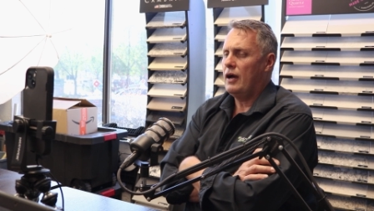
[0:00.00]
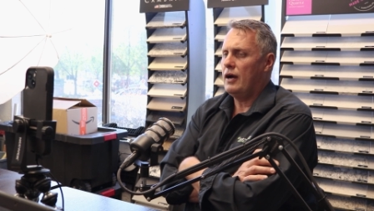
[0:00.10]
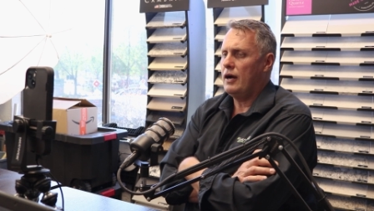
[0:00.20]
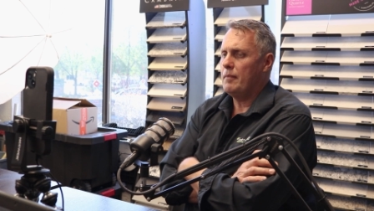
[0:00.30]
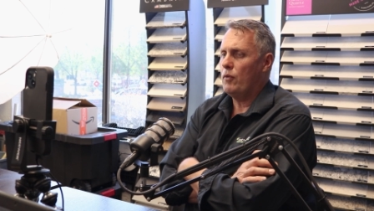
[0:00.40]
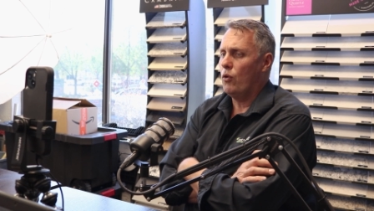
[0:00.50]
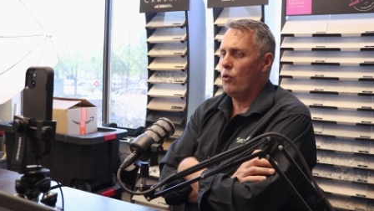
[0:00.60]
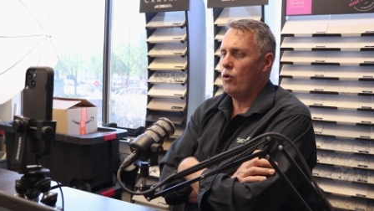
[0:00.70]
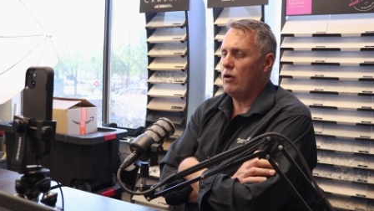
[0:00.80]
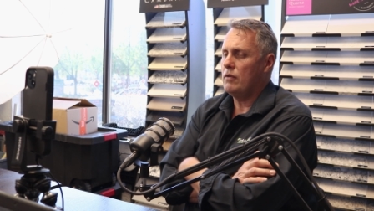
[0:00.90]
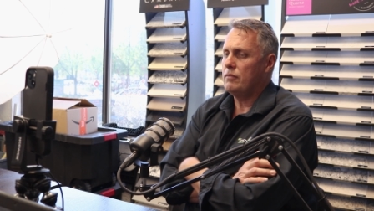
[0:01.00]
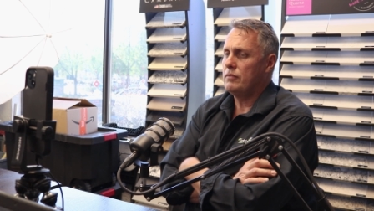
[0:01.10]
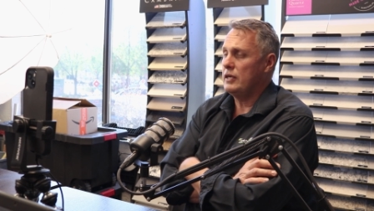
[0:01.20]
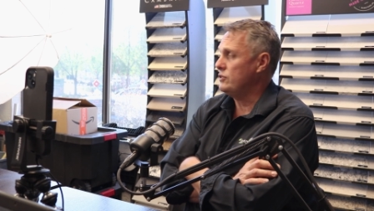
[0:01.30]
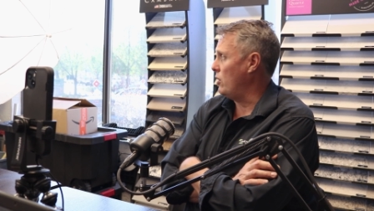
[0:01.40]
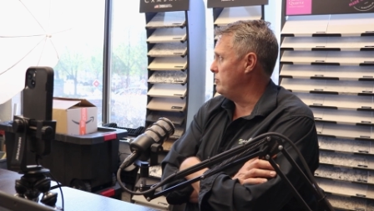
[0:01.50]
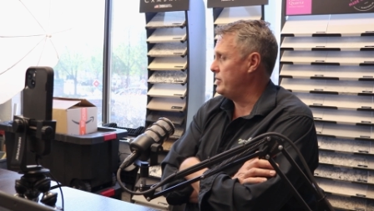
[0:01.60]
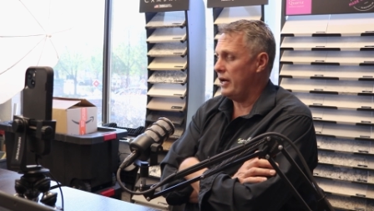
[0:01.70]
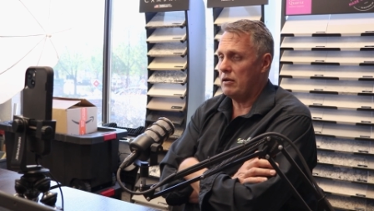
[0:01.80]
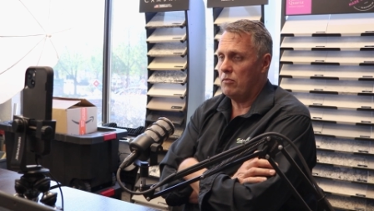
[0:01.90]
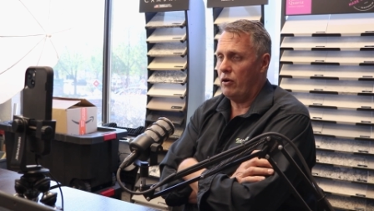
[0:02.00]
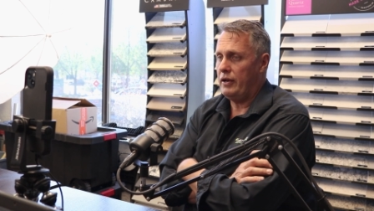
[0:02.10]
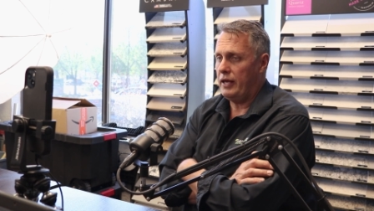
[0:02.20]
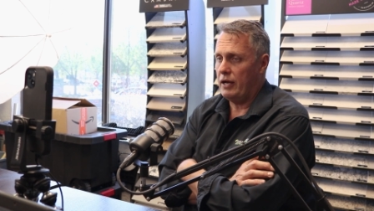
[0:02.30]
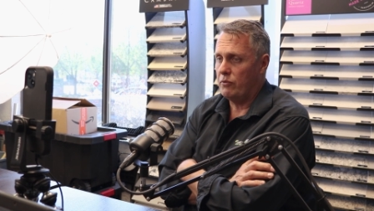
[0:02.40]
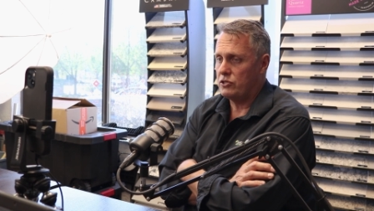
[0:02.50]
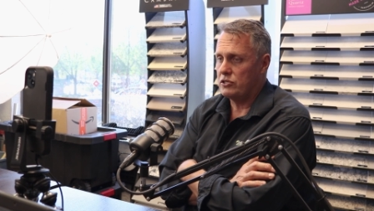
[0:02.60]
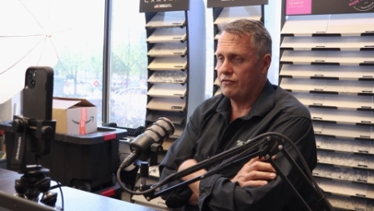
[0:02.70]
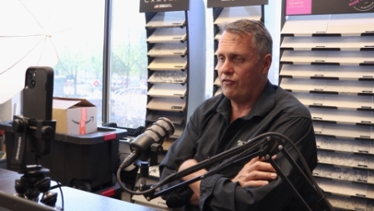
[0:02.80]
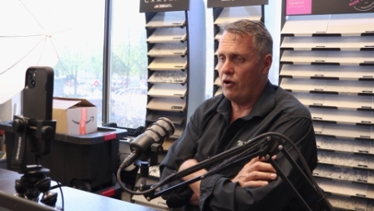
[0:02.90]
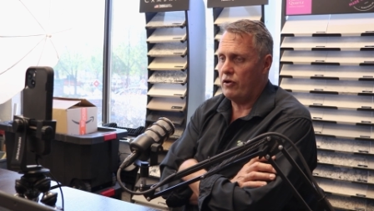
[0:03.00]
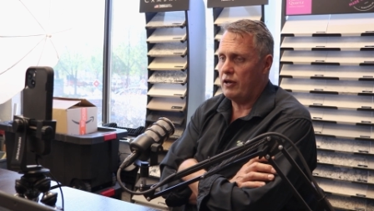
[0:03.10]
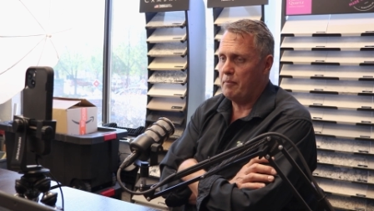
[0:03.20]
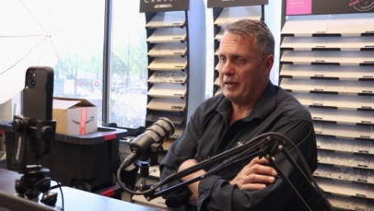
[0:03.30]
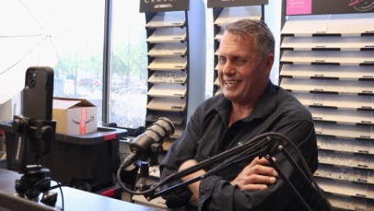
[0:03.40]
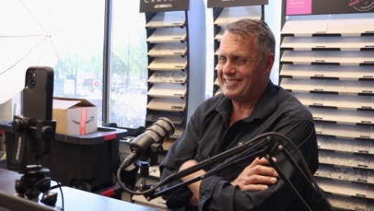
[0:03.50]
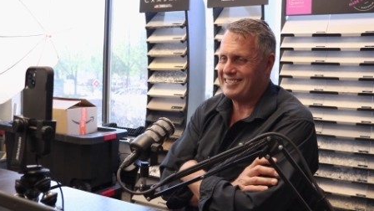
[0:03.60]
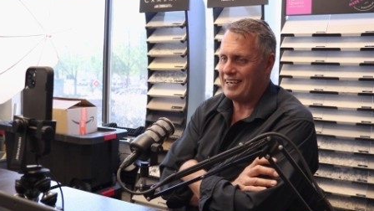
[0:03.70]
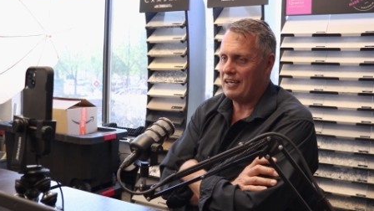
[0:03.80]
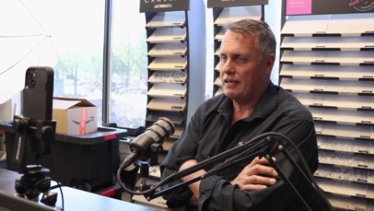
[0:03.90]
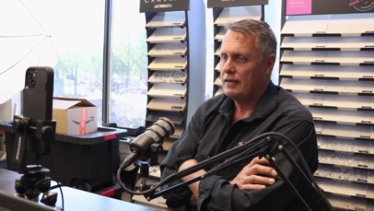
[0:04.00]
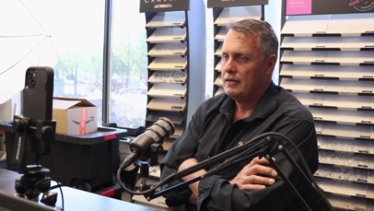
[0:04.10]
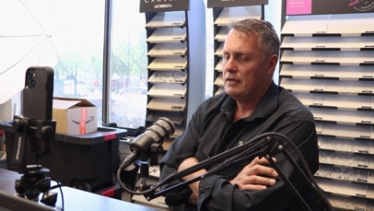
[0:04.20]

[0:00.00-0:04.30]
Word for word: um, or this hometown of mine here, which is Vernon, BC,